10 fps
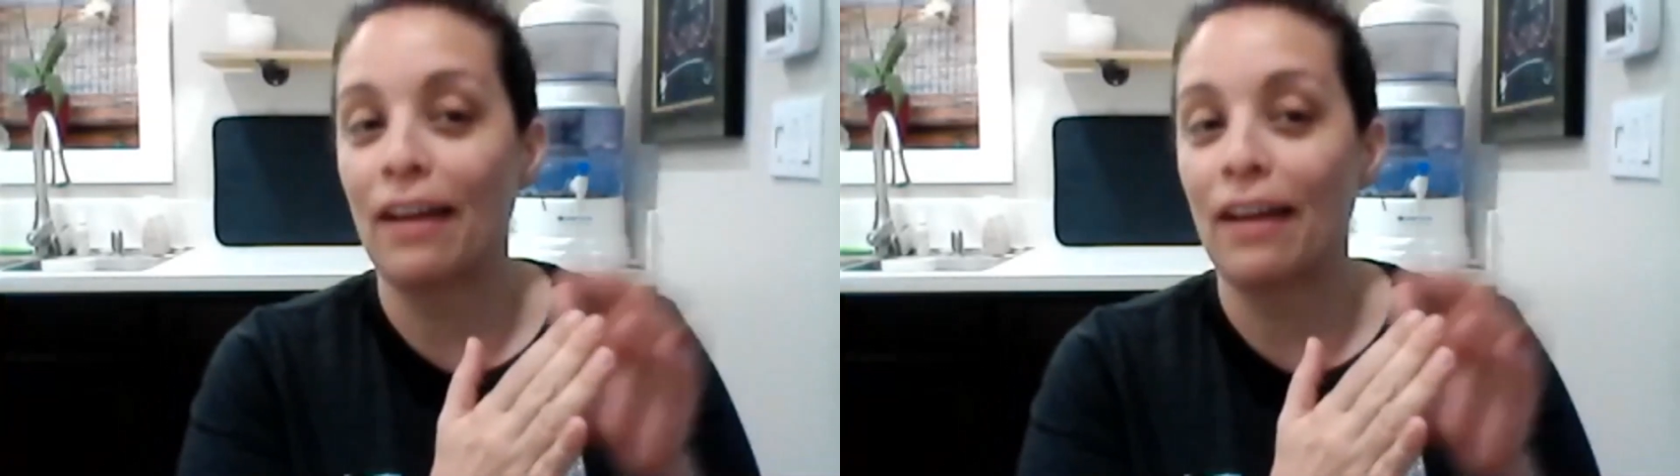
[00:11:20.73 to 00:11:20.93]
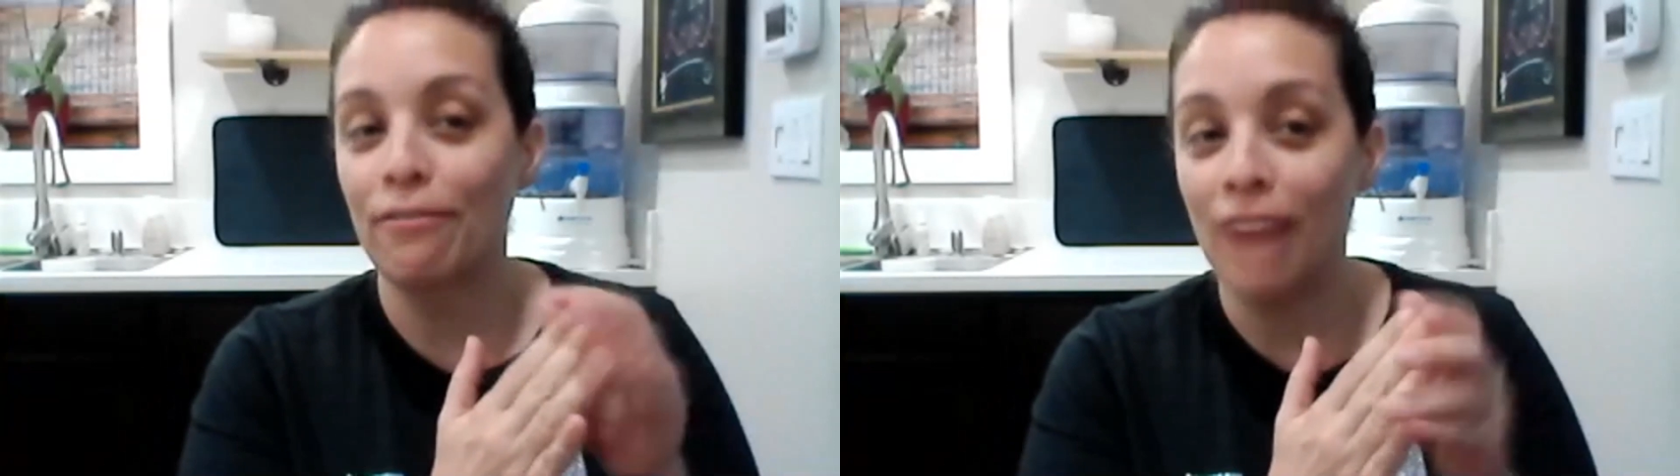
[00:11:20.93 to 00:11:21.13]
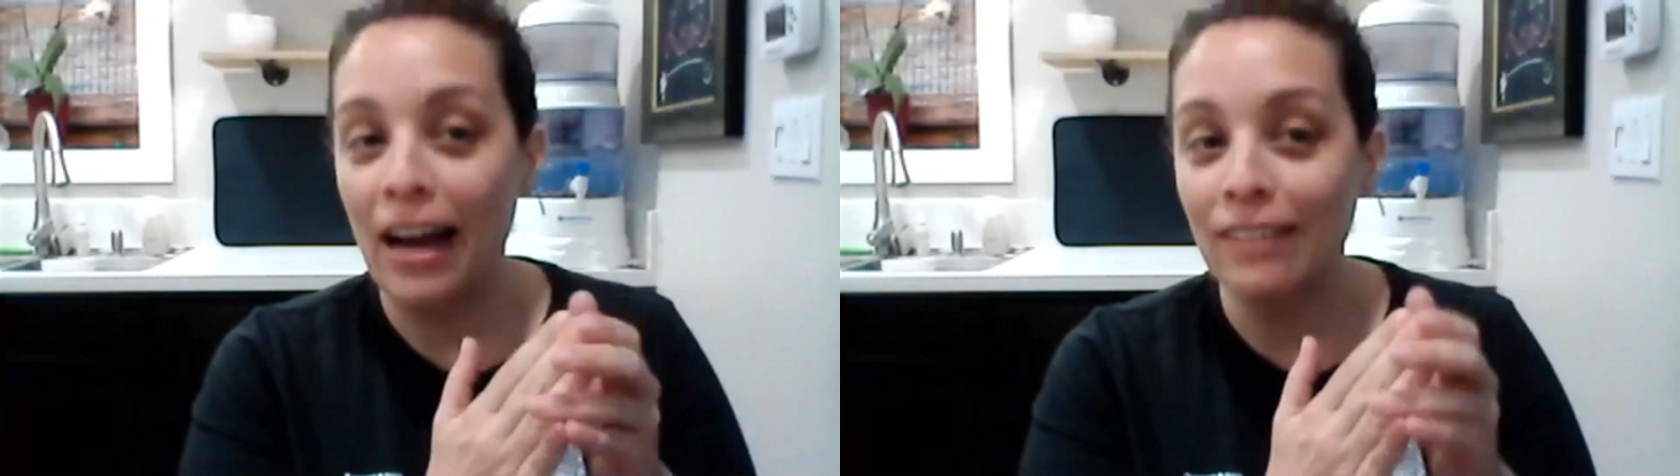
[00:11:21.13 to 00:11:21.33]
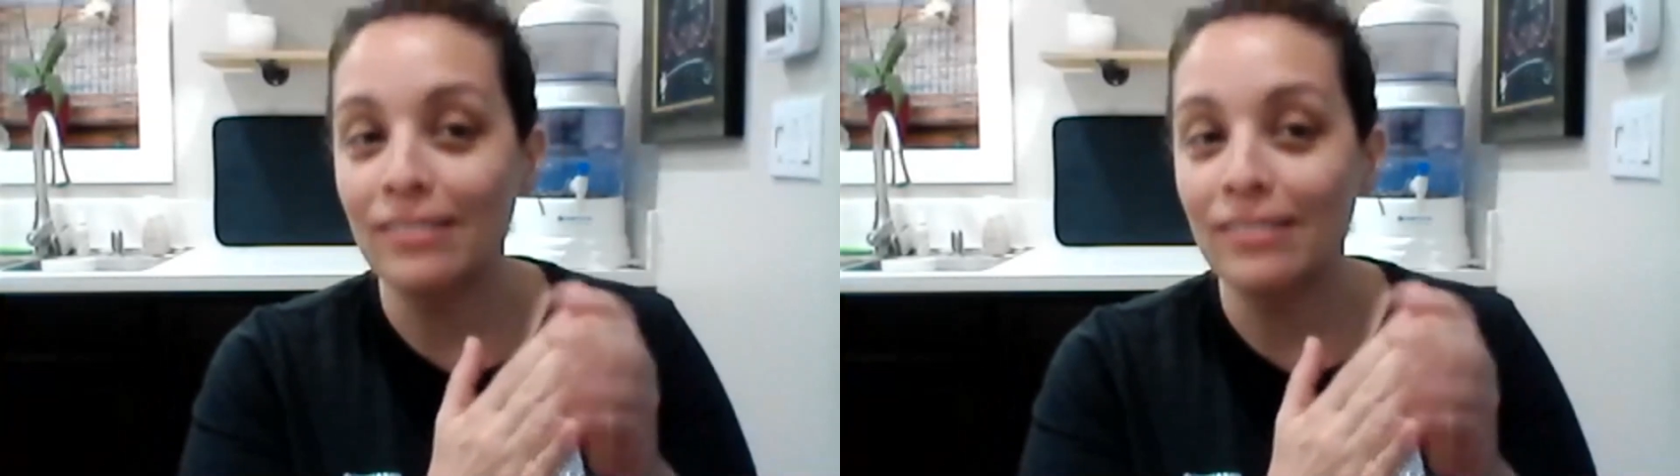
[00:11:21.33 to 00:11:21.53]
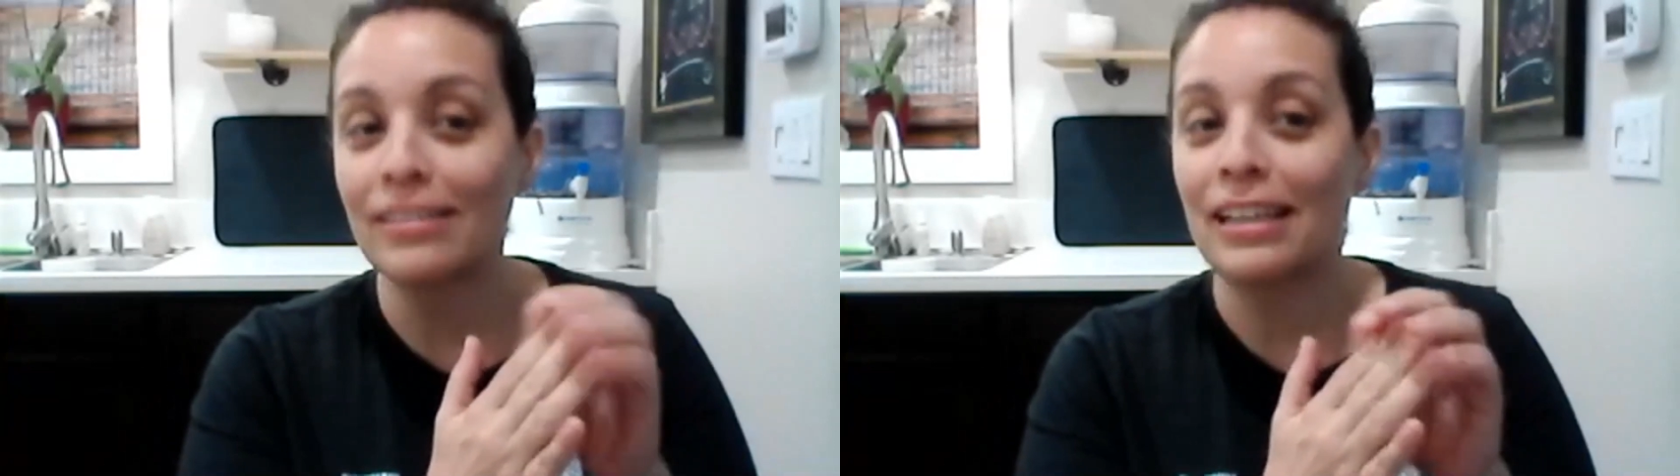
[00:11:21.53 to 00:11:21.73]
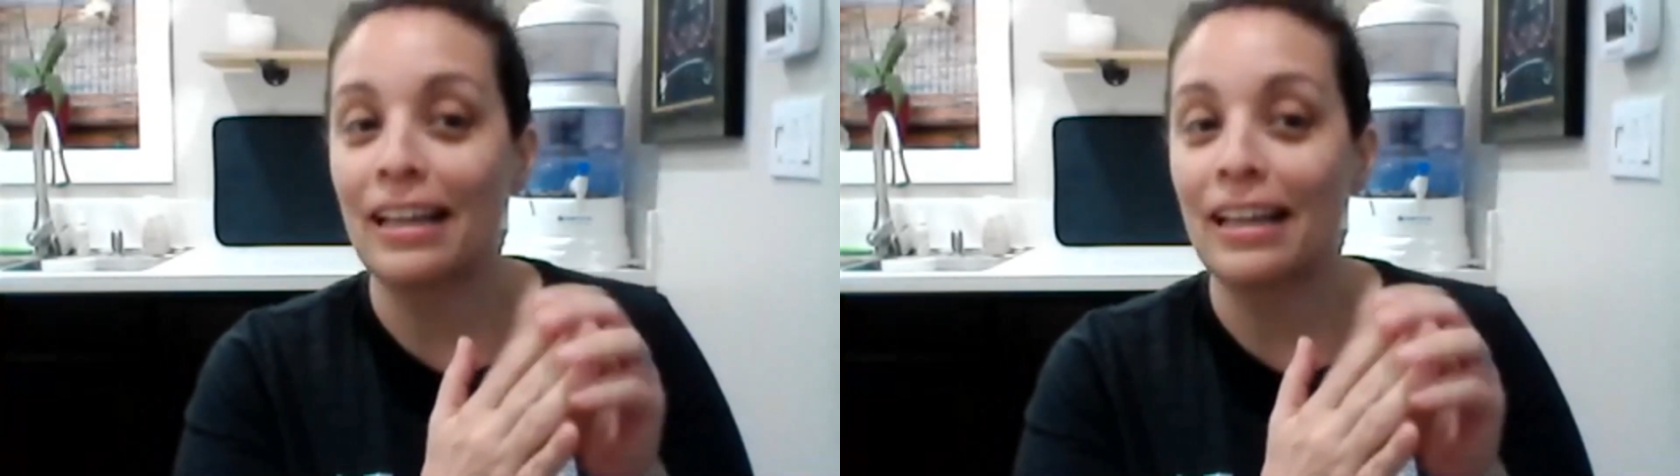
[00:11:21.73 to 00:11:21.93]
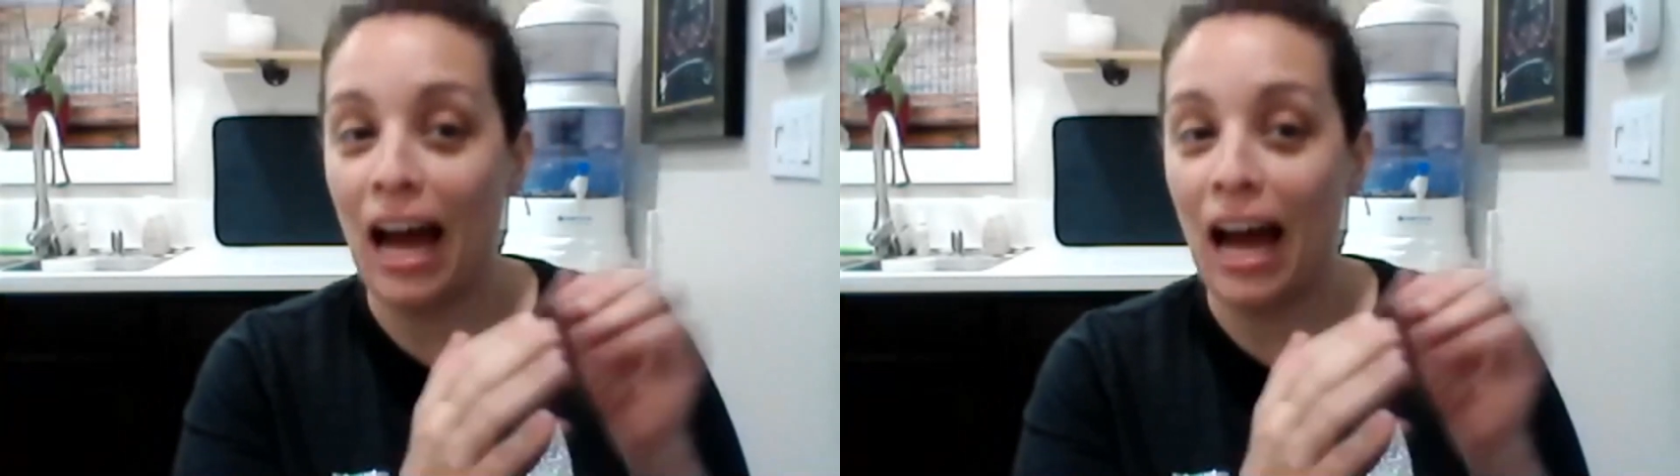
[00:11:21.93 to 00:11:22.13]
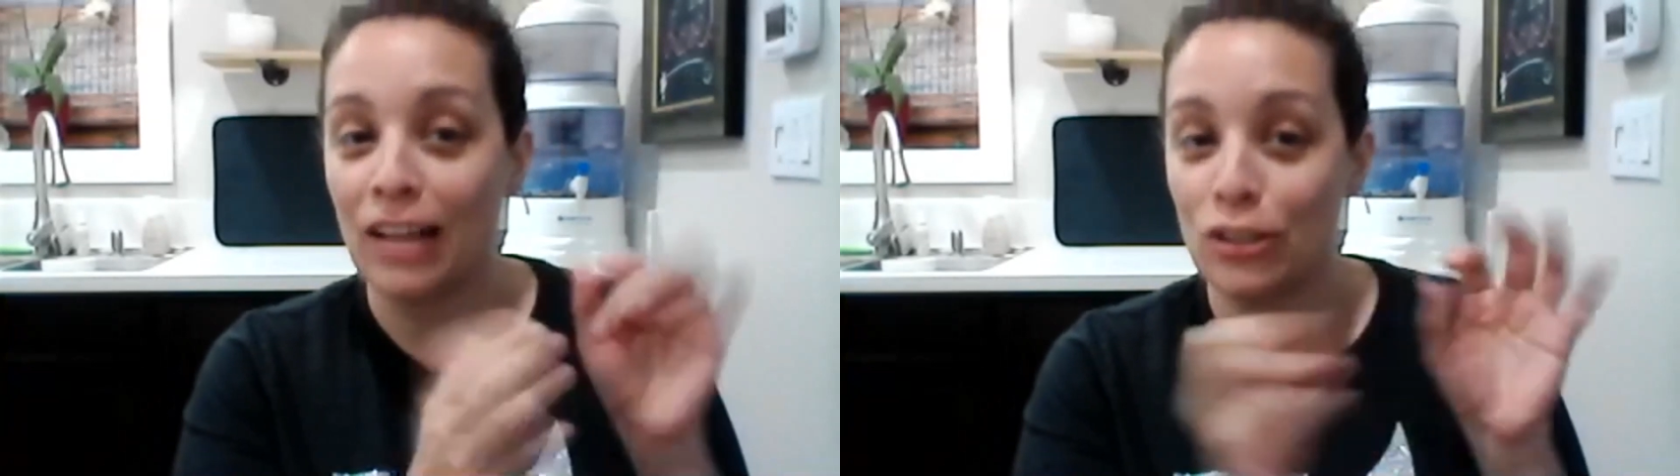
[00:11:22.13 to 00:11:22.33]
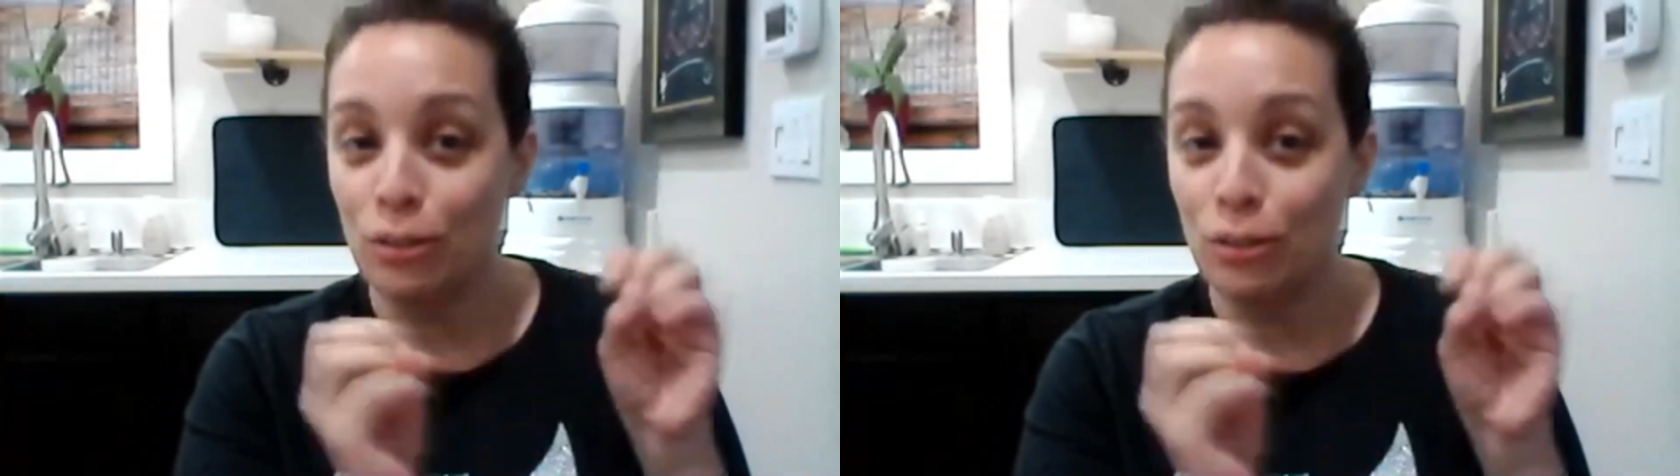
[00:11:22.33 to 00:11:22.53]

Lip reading: filed and not super,